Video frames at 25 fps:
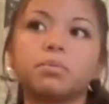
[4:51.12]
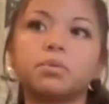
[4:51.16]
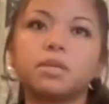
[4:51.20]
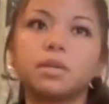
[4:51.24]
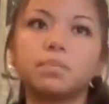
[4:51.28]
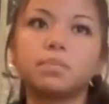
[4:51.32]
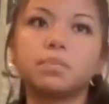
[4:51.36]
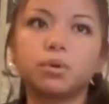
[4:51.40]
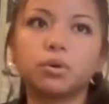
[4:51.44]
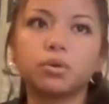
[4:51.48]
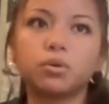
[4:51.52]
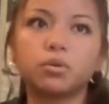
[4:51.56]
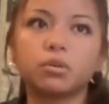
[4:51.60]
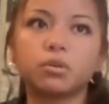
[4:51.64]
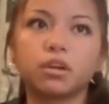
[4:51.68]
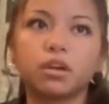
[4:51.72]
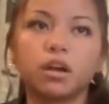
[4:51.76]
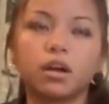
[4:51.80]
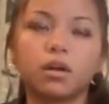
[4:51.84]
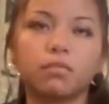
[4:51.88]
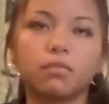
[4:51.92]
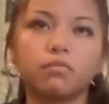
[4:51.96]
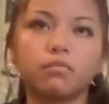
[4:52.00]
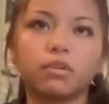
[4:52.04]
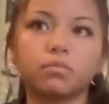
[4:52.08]
people
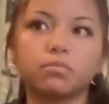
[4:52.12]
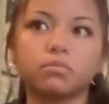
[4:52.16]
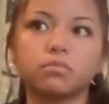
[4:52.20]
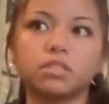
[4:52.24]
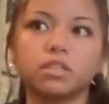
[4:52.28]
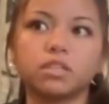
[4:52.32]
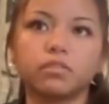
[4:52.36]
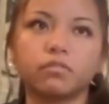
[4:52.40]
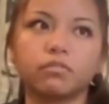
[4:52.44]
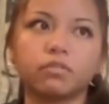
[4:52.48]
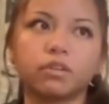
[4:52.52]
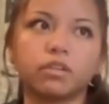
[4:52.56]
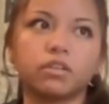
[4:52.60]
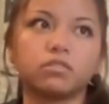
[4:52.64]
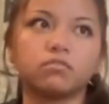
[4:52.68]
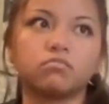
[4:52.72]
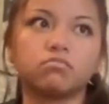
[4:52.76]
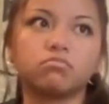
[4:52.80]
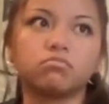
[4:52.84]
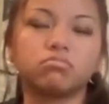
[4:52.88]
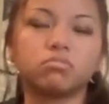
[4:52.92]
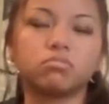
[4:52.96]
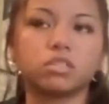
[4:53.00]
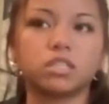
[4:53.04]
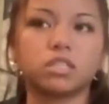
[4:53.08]
come from different
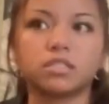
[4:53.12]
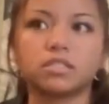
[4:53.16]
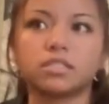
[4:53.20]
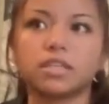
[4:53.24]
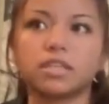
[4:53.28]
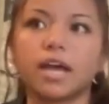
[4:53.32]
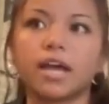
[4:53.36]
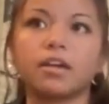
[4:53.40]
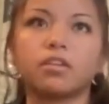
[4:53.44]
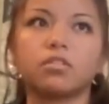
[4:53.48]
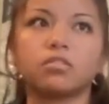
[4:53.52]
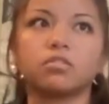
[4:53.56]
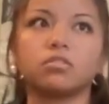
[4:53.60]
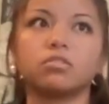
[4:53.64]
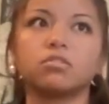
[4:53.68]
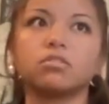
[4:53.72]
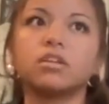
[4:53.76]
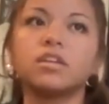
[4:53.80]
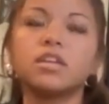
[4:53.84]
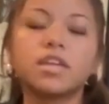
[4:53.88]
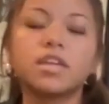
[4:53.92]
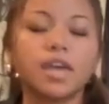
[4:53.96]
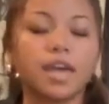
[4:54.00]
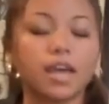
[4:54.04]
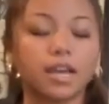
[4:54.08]

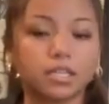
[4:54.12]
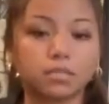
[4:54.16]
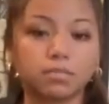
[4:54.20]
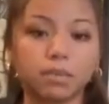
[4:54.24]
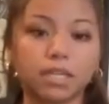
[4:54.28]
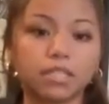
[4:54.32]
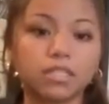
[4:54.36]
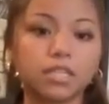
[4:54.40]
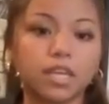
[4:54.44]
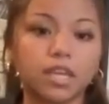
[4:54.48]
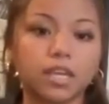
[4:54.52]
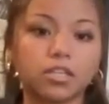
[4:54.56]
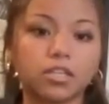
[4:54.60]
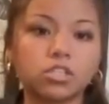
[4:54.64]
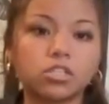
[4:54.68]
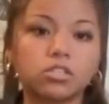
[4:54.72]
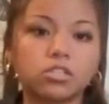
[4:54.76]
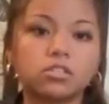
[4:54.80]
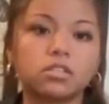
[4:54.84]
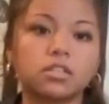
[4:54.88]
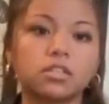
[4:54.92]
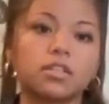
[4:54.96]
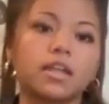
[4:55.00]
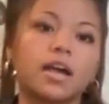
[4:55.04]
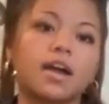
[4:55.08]
societal
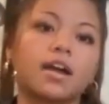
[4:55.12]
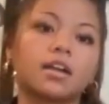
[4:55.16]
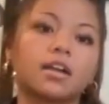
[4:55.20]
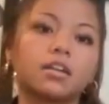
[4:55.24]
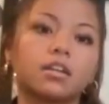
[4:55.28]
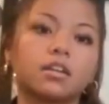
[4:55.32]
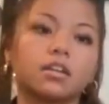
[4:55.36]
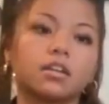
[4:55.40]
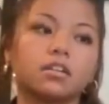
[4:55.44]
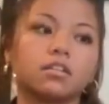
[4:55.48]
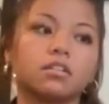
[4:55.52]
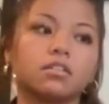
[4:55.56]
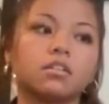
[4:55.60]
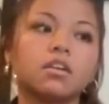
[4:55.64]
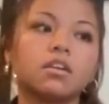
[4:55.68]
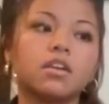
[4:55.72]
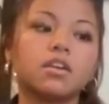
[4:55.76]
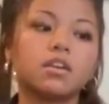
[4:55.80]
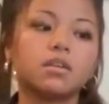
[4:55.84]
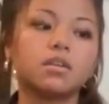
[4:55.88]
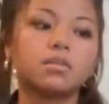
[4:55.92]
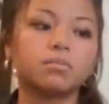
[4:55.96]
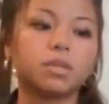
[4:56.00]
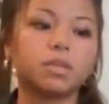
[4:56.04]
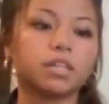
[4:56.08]
expectations, and that can
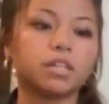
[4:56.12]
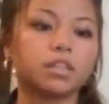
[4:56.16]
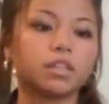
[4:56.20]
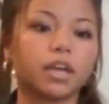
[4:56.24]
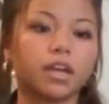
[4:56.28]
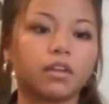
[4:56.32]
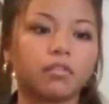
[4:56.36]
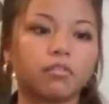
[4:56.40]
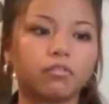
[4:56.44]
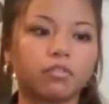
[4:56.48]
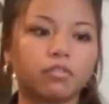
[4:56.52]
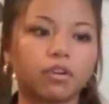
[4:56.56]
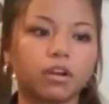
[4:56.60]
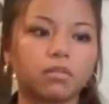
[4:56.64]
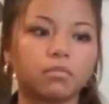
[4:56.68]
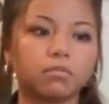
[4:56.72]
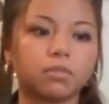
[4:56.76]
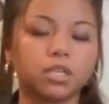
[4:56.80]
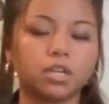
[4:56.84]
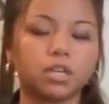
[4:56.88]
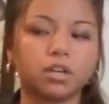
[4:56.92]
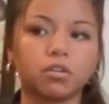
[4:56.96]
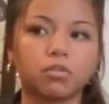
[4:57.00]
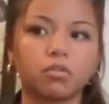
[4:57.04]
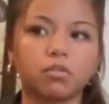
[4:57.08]
be led
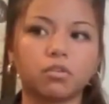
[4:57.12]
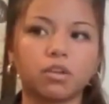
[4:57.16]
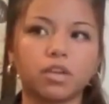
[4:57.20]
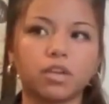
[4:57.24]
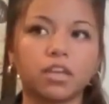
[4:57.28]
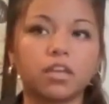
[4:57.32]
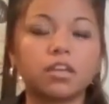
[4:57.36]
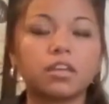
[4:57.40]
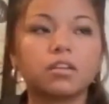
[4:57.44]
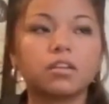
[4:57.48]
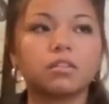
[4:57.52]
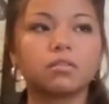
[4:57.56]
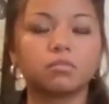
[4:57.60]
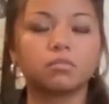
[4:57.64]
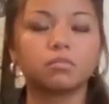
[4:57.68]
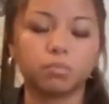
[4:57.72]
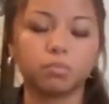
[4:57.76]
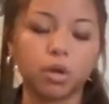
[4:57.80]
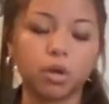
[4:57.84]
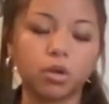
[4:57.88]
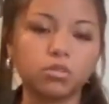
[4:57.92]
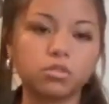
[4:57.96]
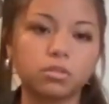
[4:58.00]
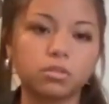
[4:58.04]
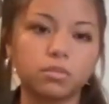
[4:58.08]
from, it can
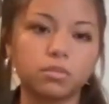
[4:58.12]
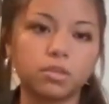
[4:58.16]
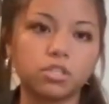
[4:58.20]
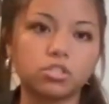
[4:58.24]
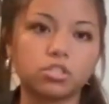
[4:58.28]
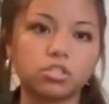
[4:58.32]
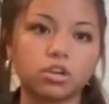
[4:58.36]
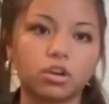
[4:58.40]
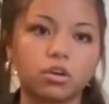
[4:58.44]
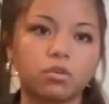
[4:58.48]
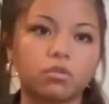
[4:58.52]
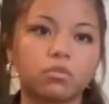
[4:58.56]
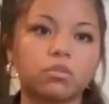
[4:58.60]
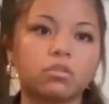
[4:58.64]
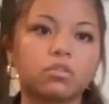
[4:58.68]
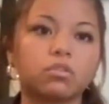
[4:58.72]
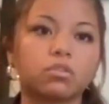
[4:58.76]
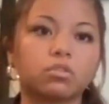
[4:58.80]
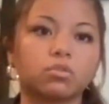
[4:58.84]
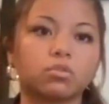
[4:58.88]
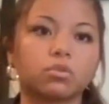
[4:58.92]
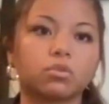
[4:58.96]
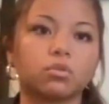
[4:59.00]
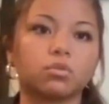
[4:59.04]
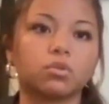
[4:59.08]
also be
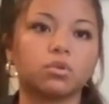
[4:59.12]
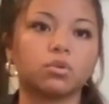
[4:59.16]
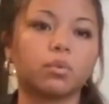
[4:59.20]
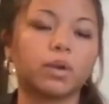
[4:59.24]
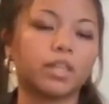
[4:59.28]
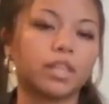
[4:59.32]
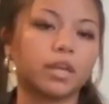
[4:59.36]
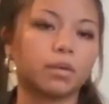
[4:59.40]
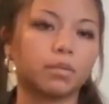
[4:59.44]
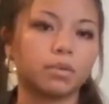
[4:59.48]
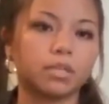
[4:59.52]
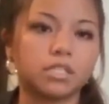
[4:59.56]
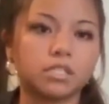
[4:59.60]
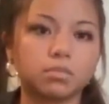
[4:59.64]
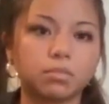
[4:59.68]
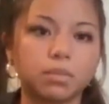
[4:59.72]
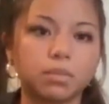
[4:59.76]
shown through the way that we